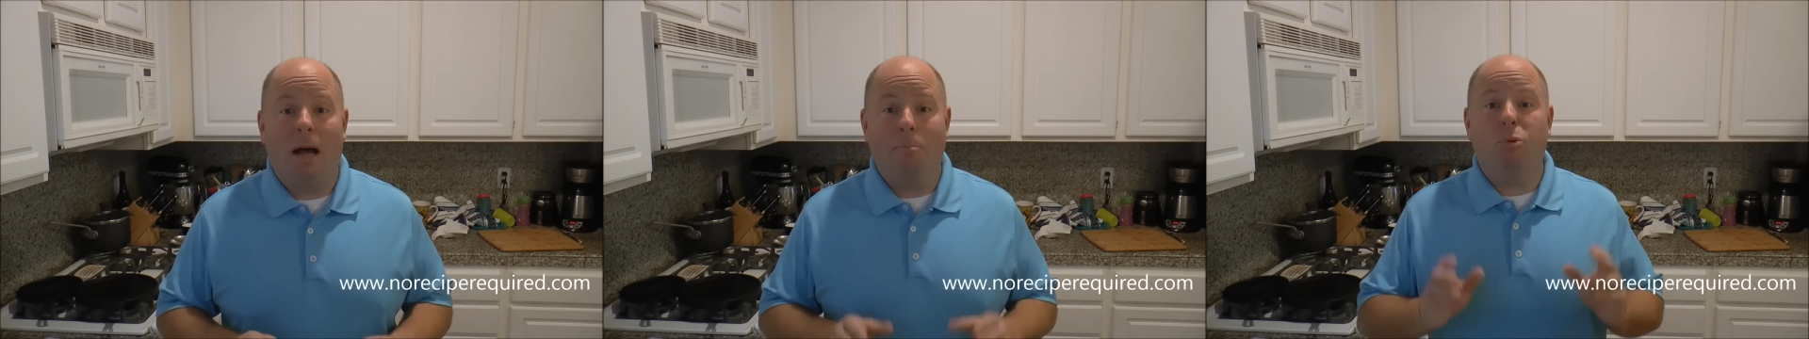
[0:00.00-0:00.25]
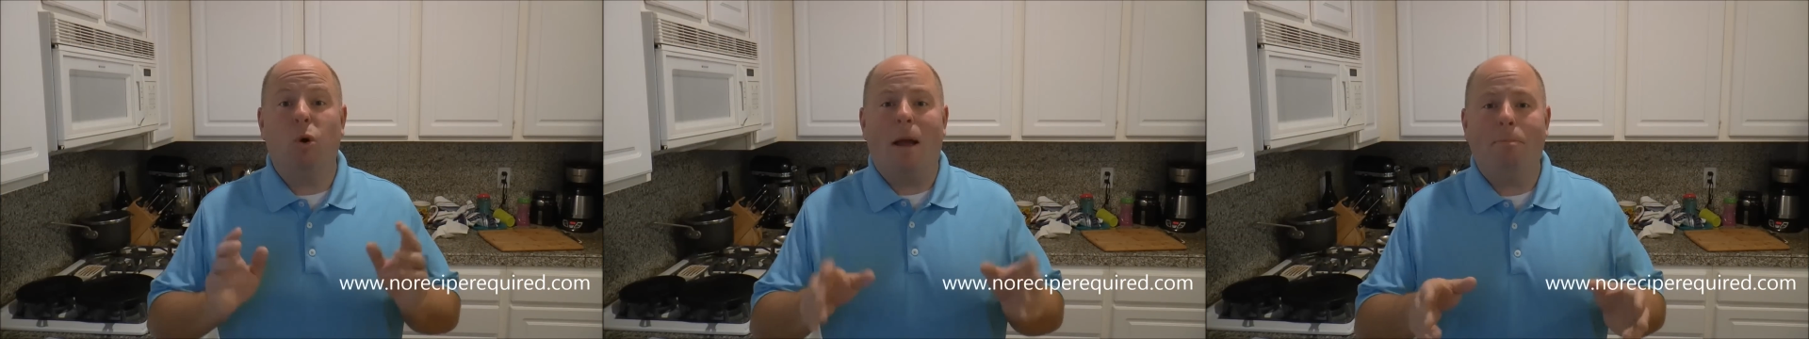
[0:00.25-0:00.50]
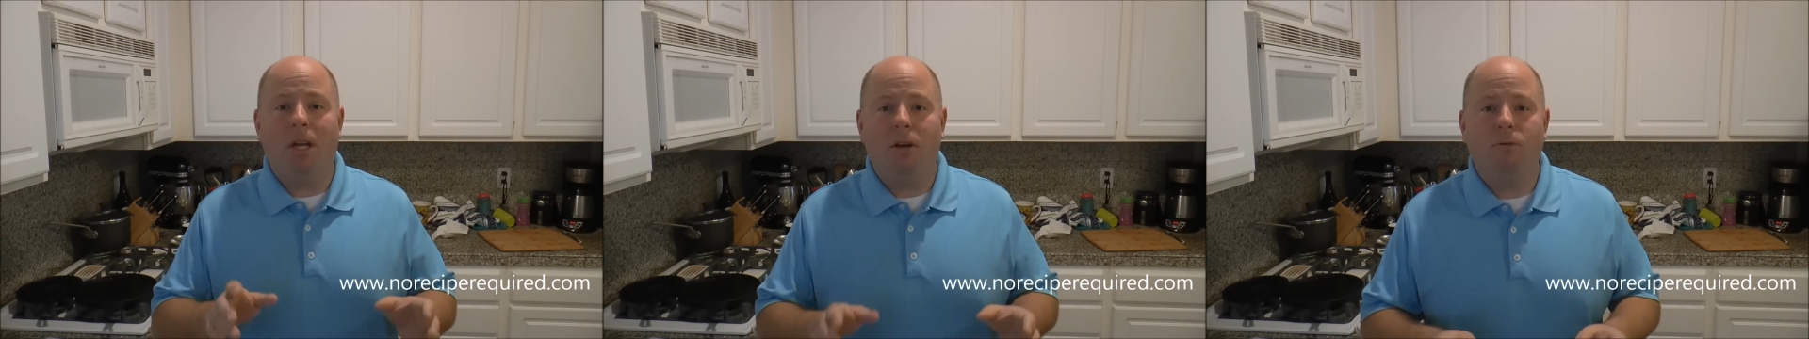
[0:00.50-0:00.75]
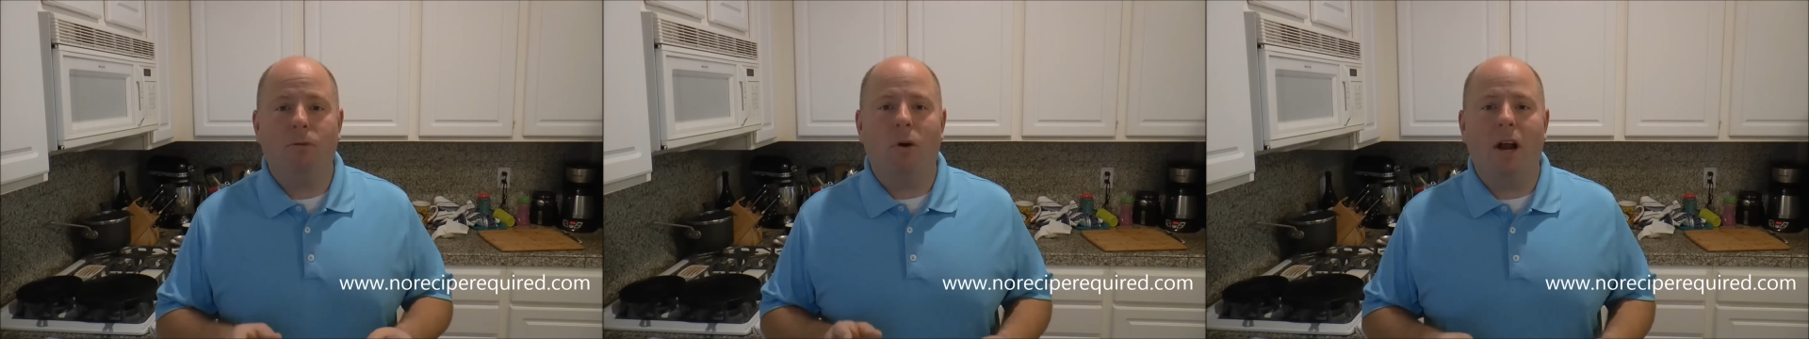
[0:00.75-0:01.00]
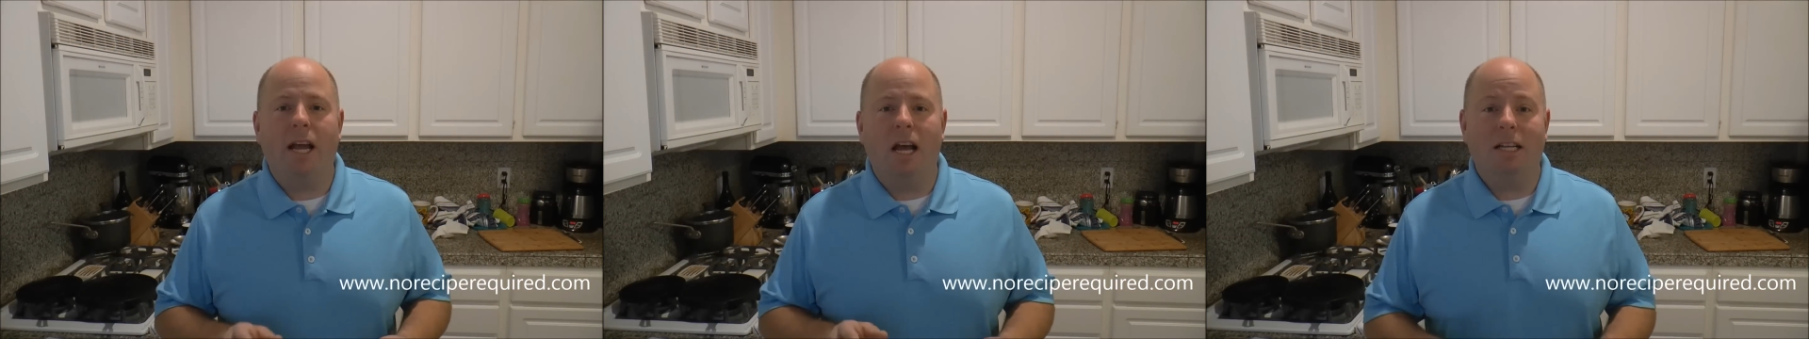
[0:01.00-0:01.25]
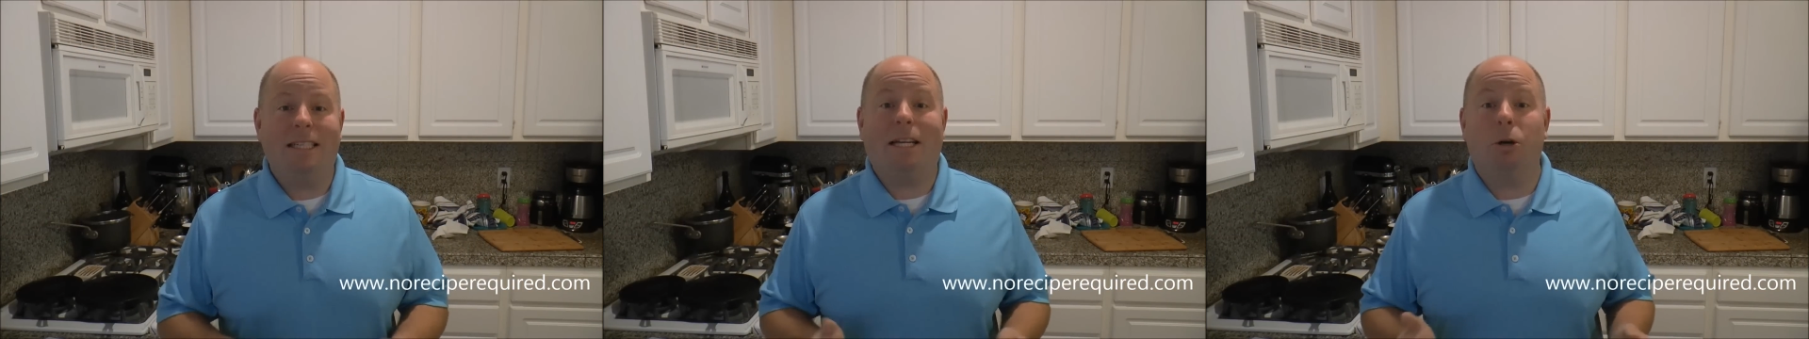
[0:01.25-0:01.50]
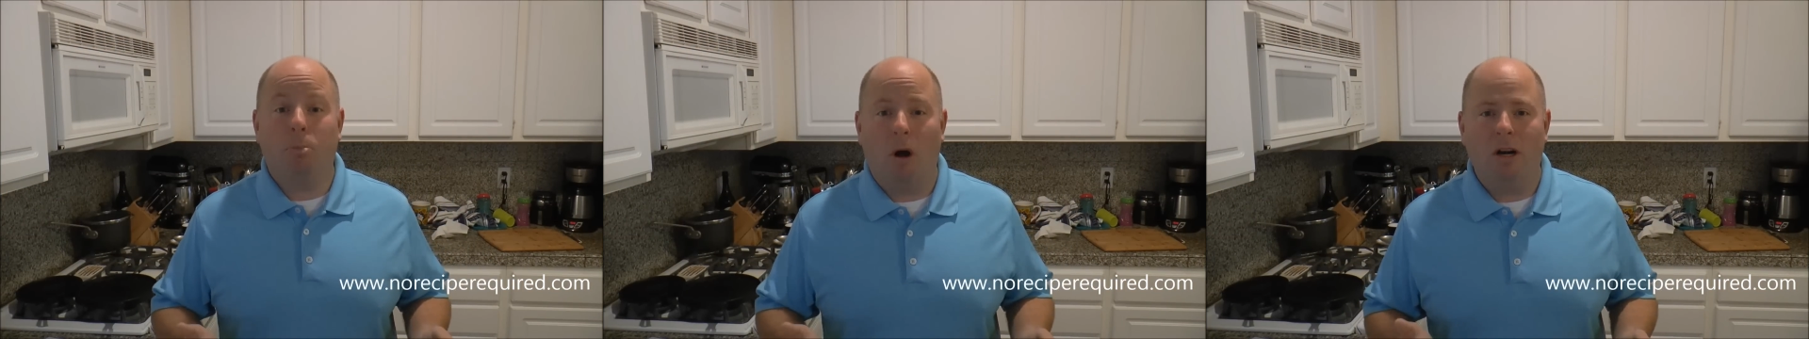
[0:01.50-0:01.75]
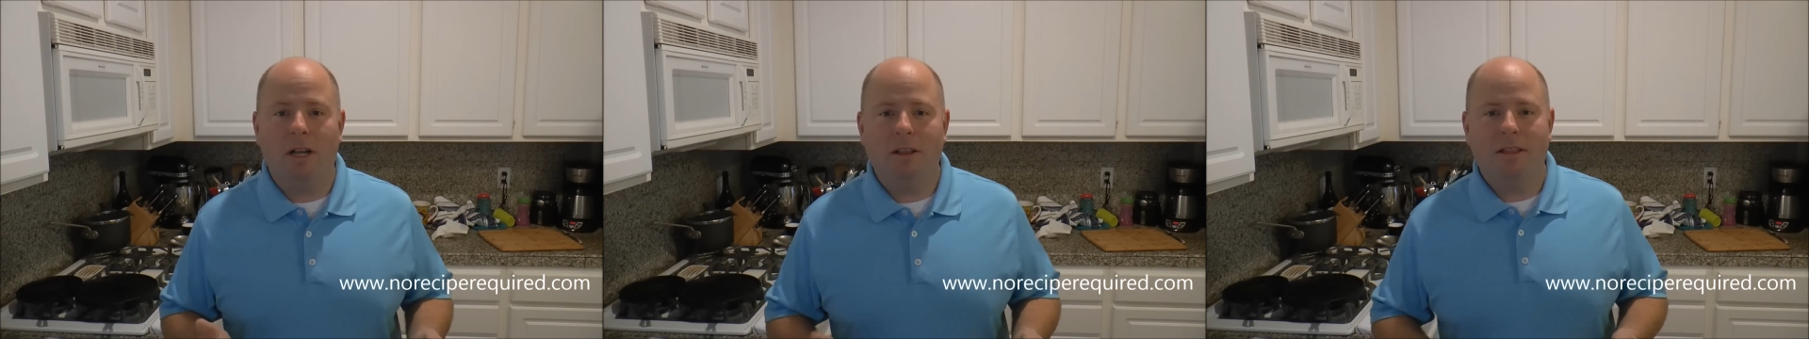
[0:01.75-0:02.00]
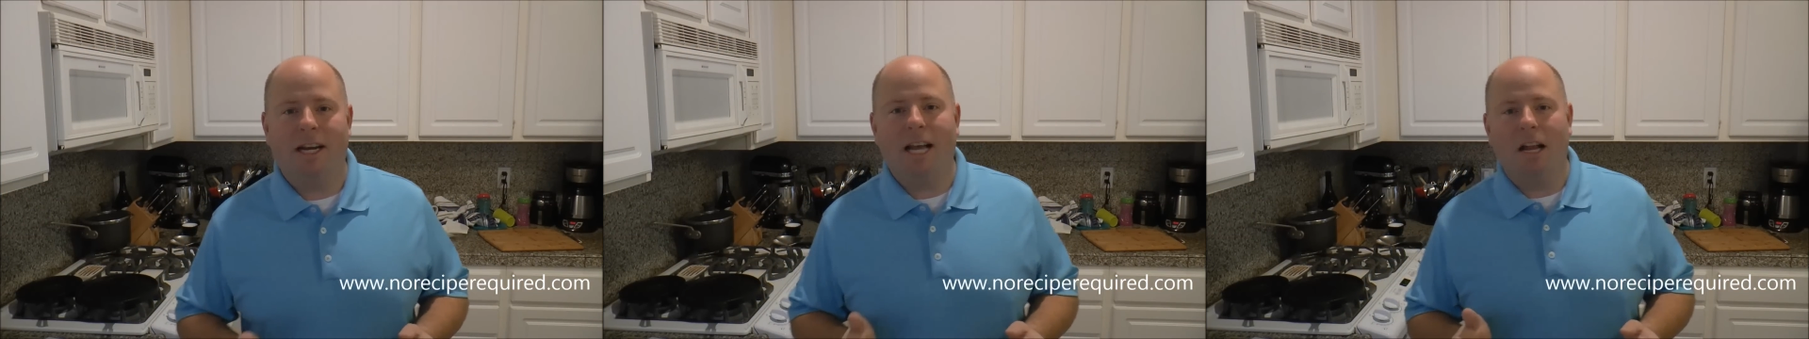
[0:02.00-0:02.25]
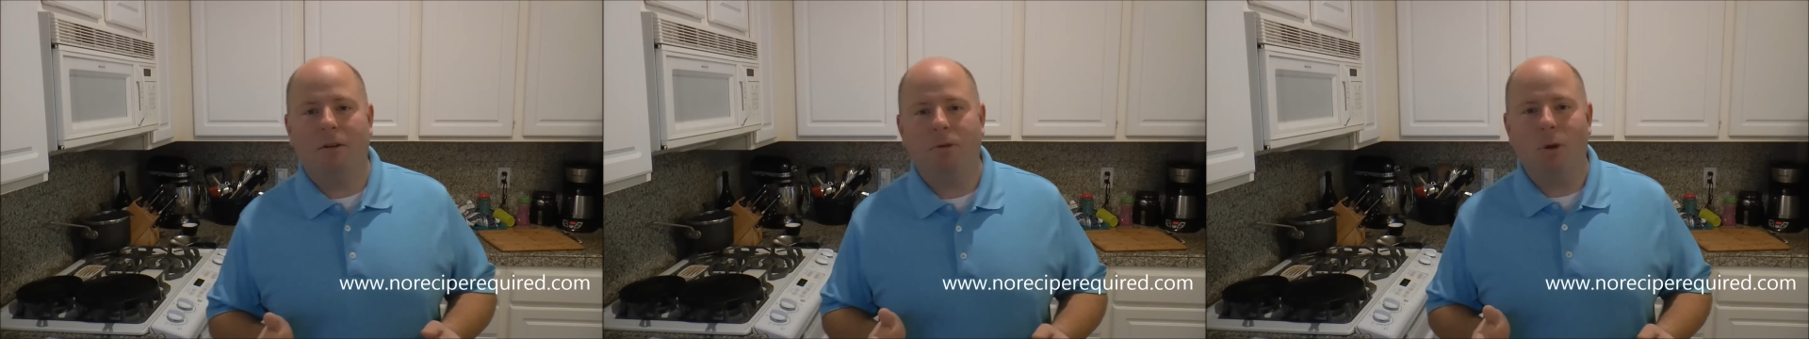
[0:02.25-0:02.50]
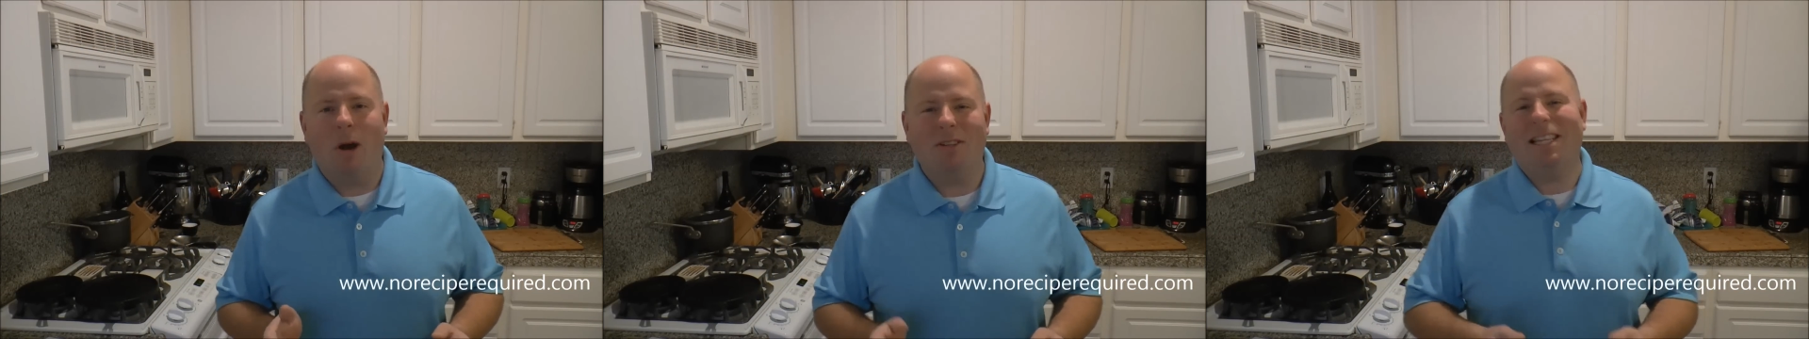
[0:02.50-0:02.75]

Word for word: I'm prepping for a uh, dinner party that I got in a few hours.